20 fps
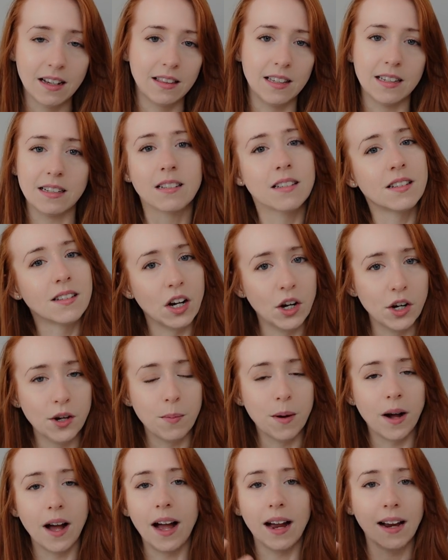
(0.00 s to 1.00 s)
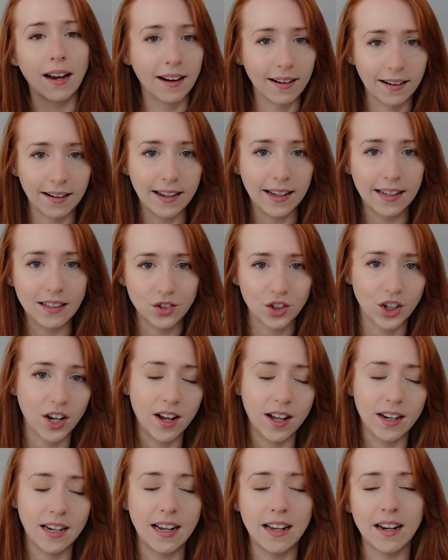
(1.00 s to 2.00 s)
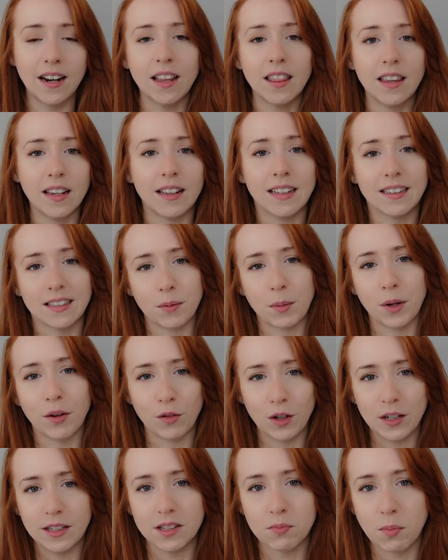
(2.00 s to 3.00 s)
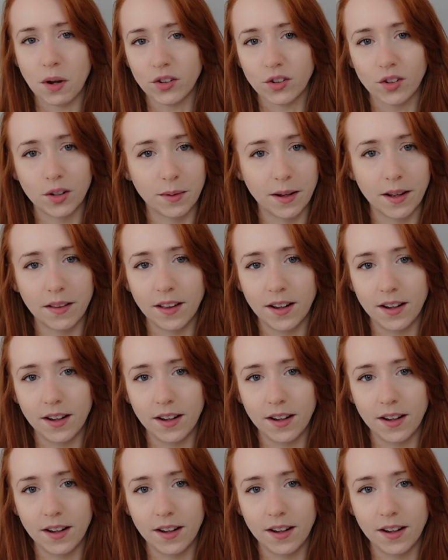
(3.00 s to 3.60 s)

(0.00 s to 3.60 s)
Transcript: this sober and clear journey, and I think there's something really special about